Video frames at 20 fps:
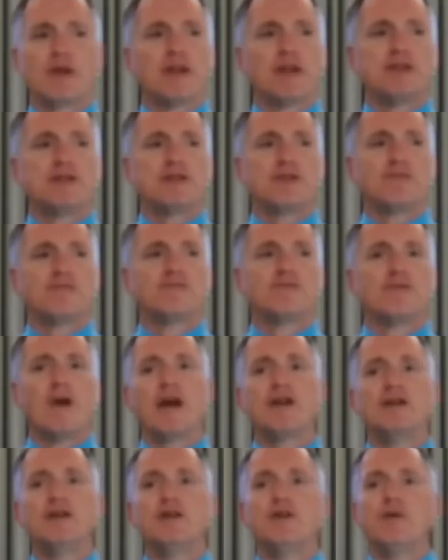is really to
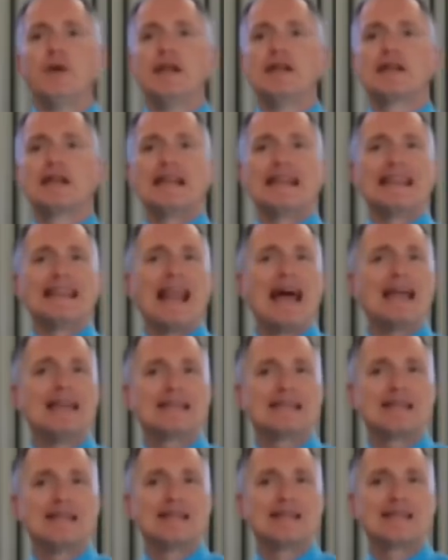run you into
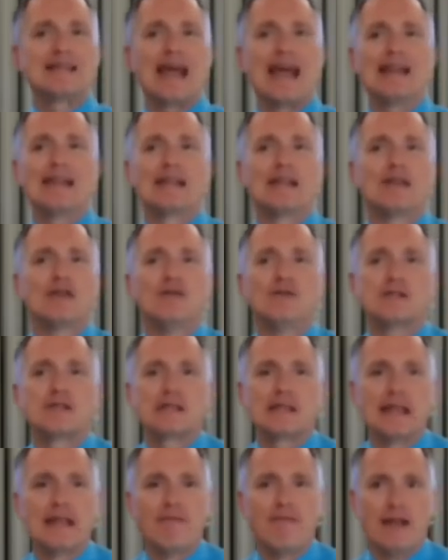license and
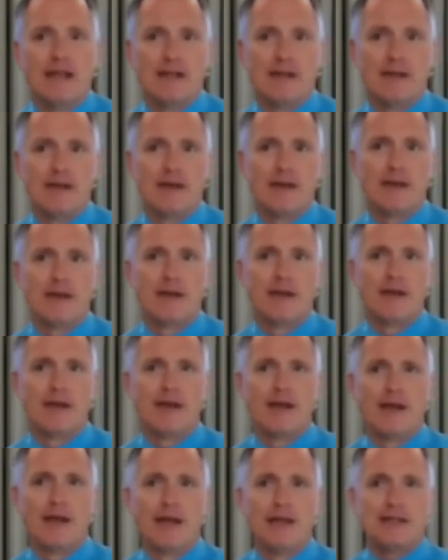loose living.
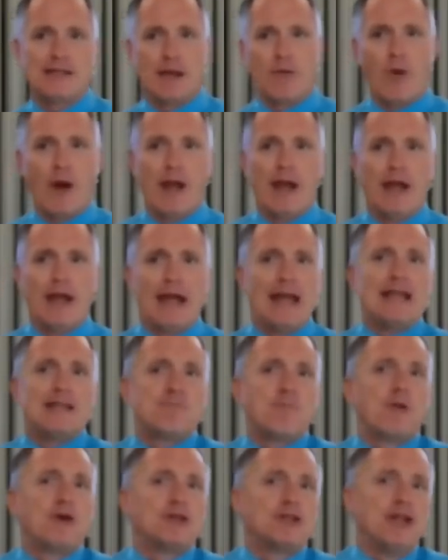You say, what?
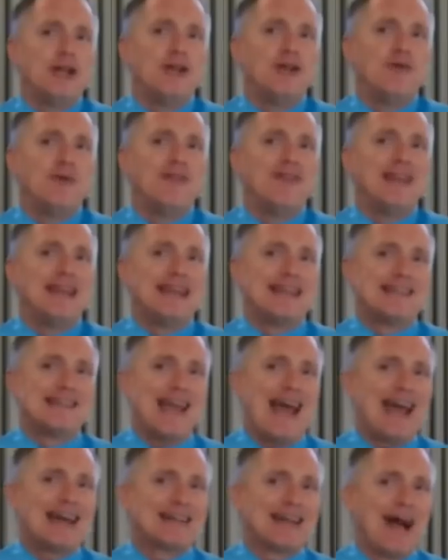He's pushing you in the
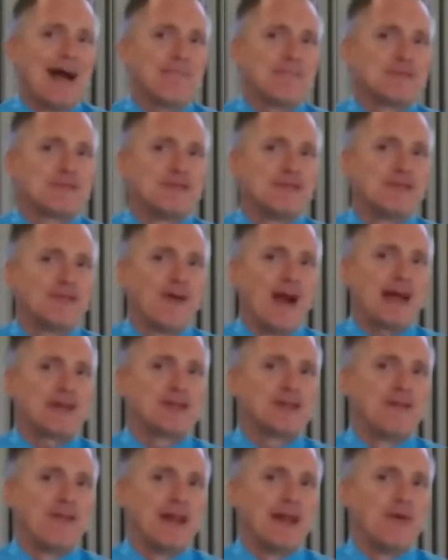exact opposite
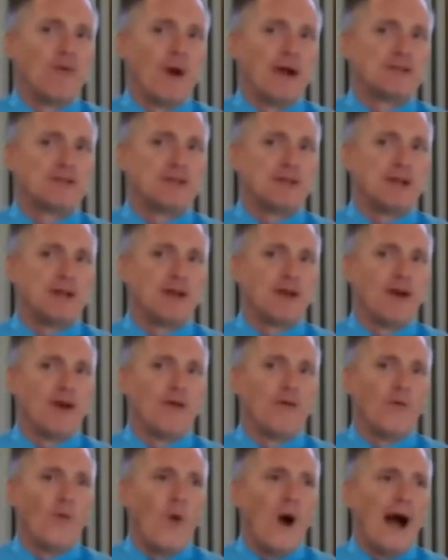direction that he wants you to
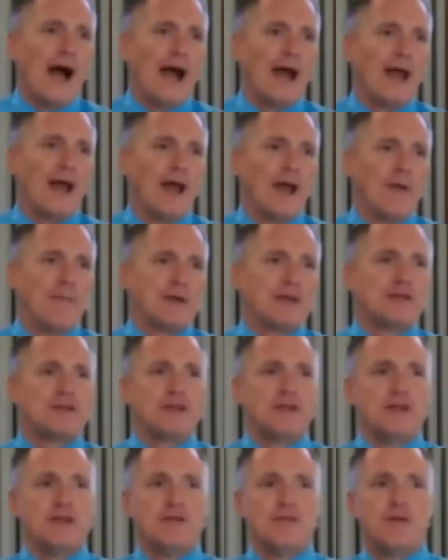go. Why?
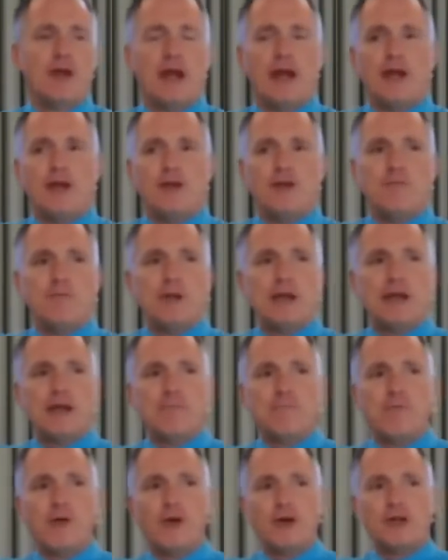Because then you, you
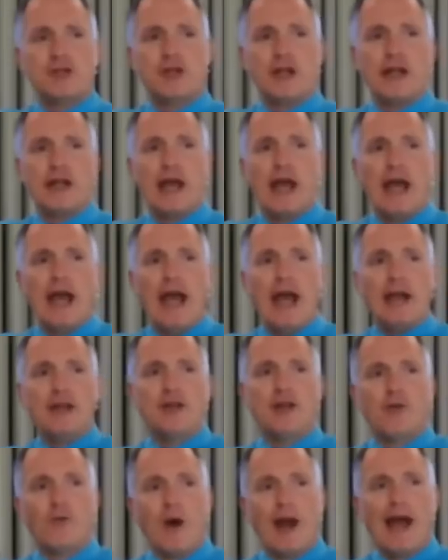begin pushing.
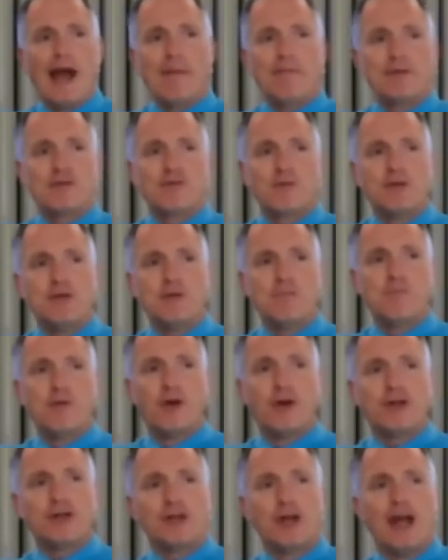And you know what happens when you
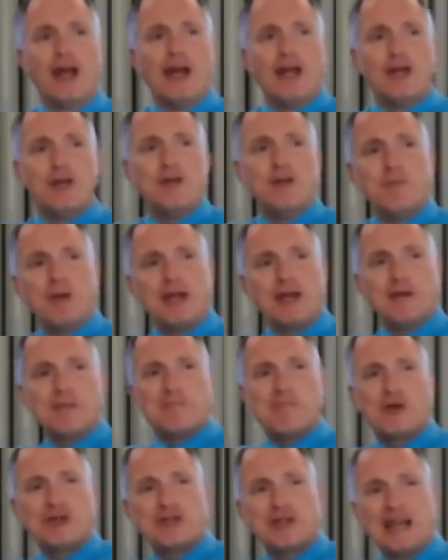push? And you
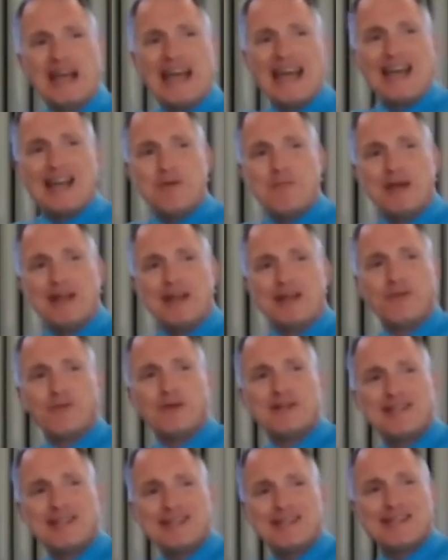begin to push it, and you begin
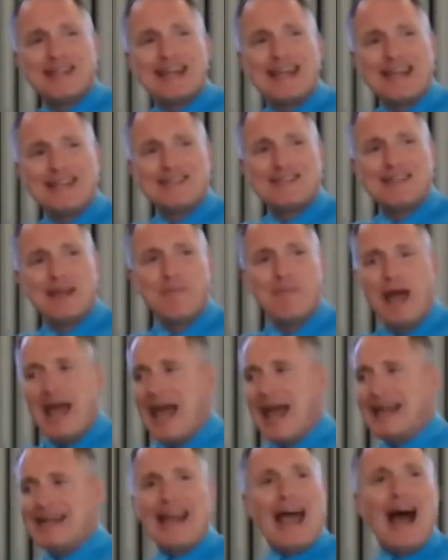to resist against him.
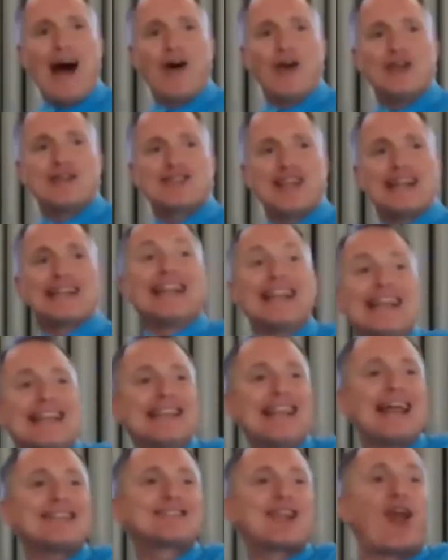And now,
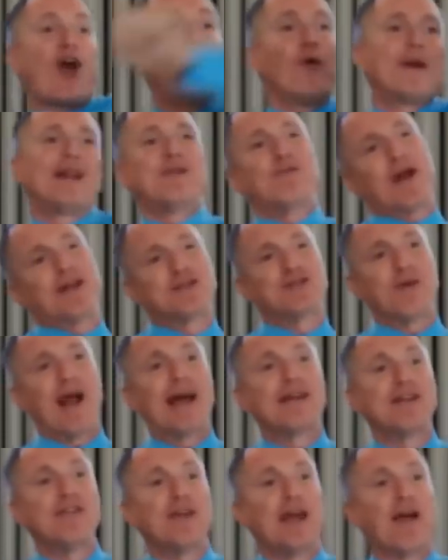suddenly he lets go, and he runs
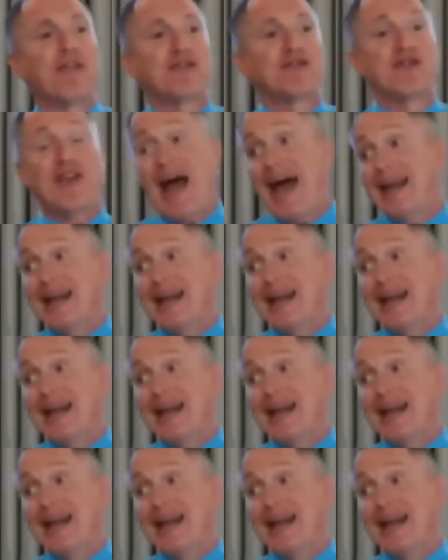around to the other